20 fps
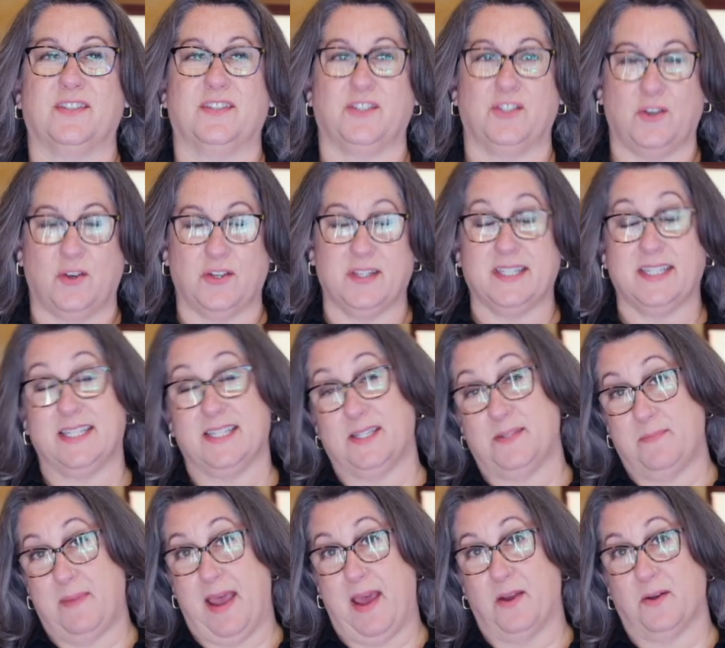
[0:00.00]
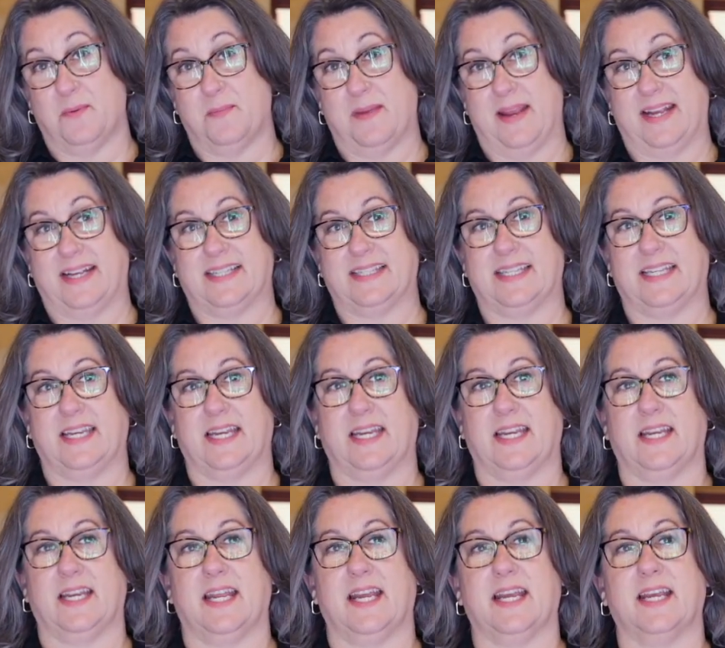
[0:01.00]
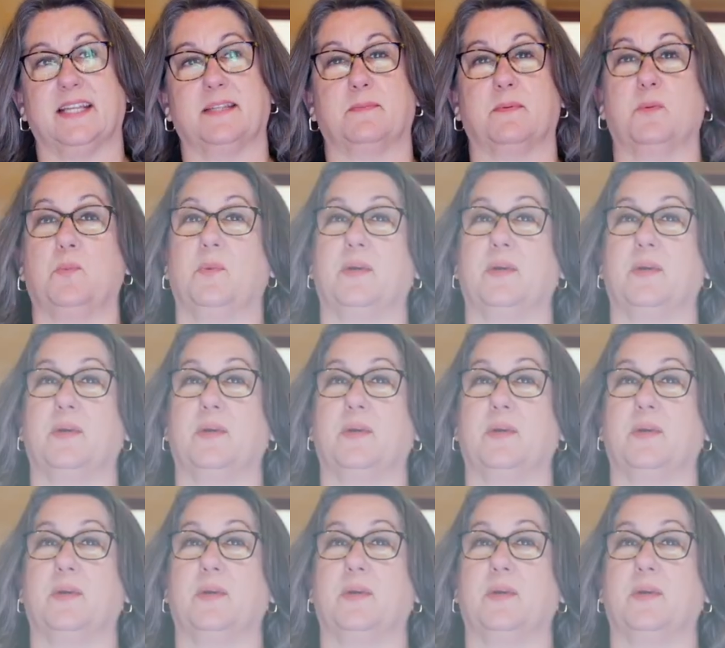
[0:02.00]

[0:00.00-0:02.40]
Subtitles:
Charleston's Powder Magazine has been